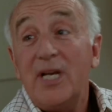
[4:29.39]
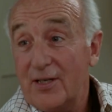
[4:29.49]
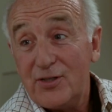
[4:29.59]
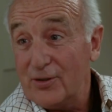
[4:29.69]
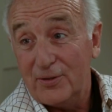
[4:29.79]

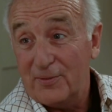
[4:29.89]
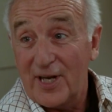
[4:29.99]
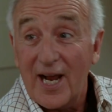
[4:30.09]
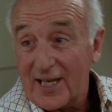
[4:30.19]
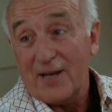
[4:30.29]
me too. I
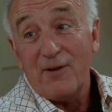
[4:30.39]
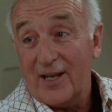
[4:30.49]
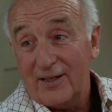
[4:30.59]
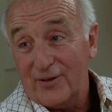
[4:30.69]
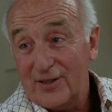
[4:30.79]
mean, I came
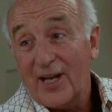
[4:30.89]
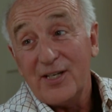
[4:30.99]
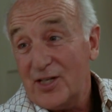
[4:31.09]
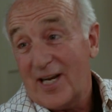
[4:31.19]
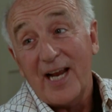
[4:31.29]
out here in
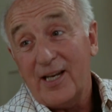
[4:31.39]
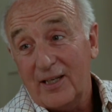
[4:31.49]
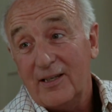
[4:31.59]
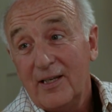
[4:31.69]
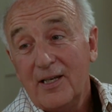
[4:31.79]

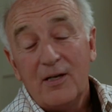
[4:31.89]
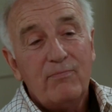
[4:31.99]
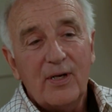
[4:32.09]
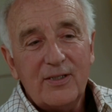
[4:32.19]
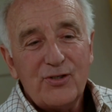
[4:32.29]
1980.
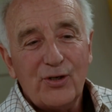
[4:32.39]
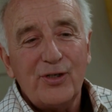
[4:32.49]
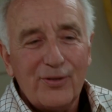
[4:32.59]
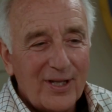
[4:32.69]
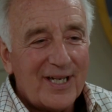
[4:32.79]
But so
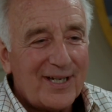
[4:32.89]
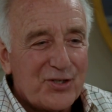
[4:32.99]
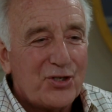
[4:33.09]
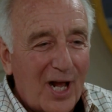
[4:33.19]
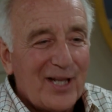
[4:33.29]
you're like
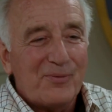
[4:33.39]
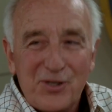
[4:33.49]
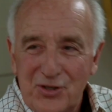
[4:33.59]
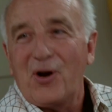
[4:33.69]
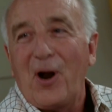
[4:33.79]
a
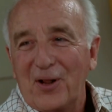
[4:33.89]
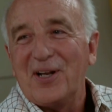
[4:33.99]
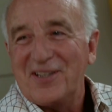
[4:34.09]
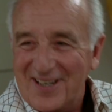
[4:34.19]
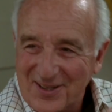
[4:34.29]
Hollywood
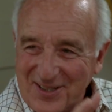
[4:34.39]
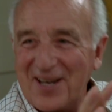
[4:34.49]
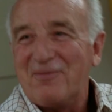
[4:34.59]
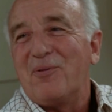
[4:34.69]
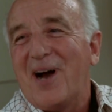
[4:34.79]
starlet that kind of